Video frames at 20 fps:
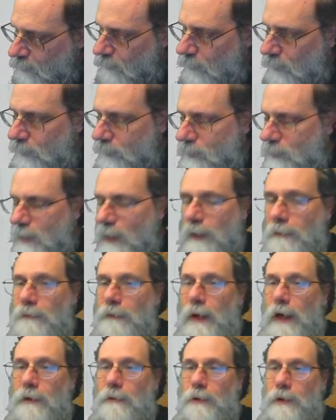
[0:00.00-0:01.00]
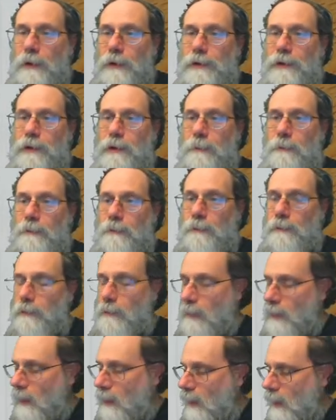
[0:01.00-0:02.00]
volts and 5 volts.
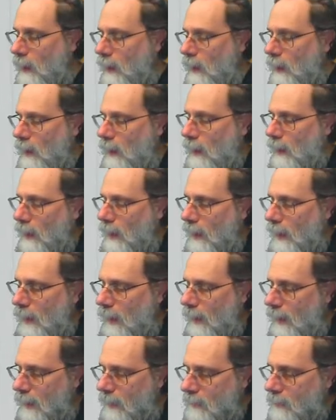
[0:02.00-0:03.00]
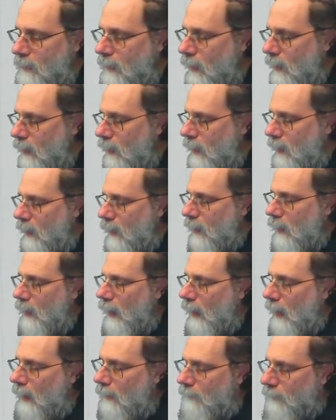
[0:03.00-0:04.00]
And
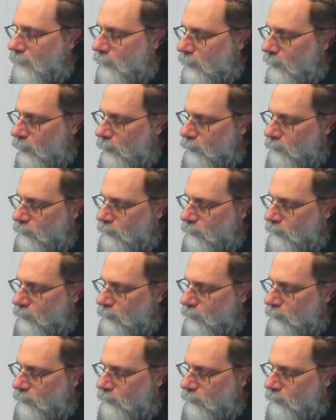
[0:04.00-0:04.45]
for the load